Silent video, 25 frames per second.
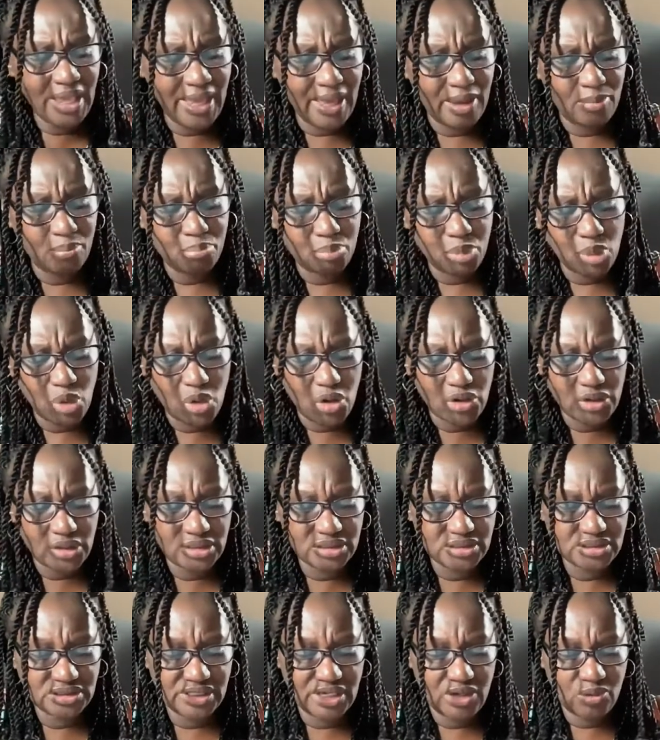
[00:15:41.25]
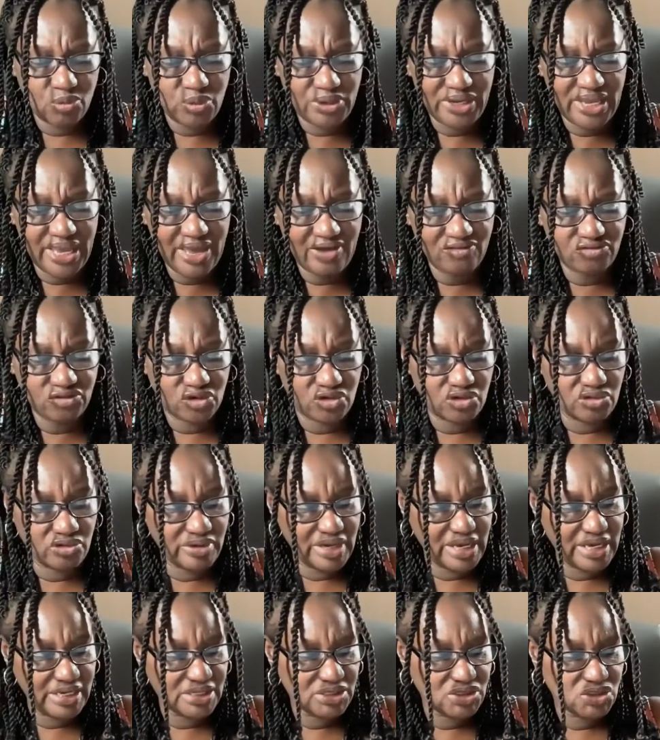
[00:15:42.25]
and borders that we have
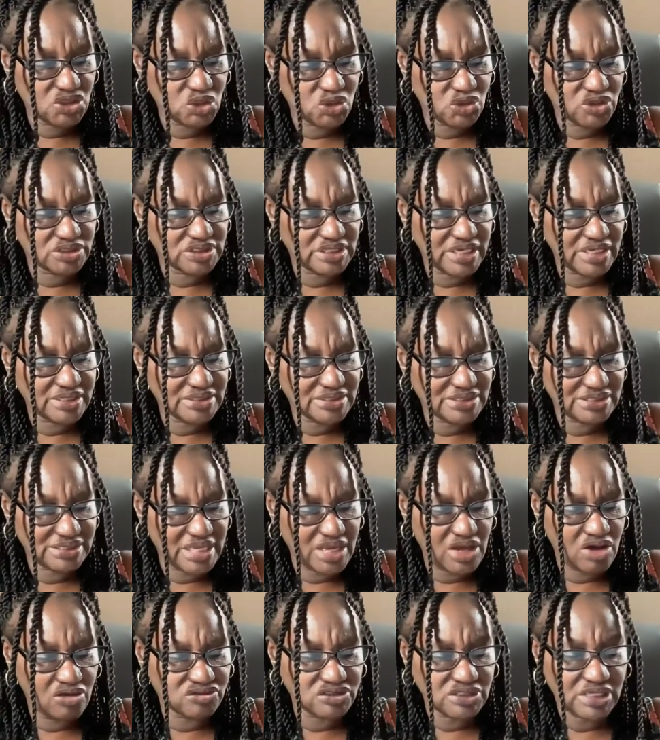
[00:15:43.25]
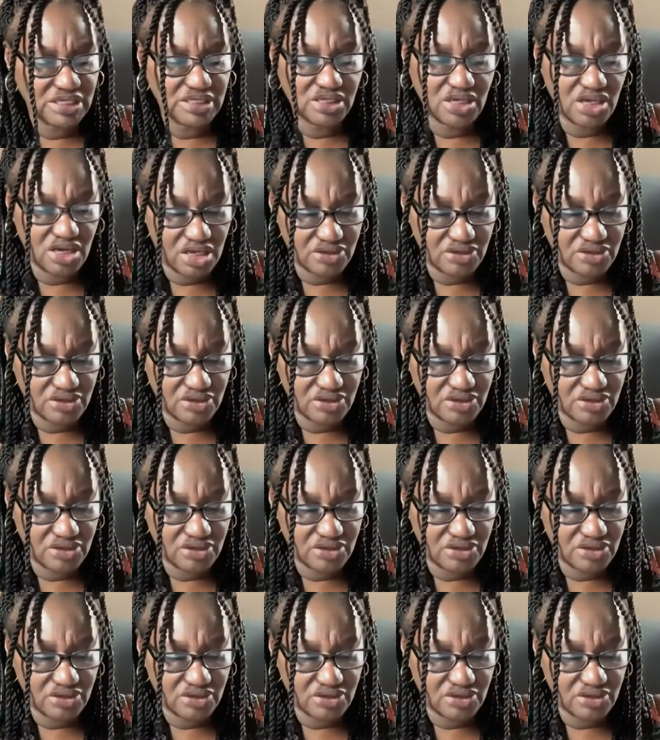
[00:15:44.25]
created towards ourselves and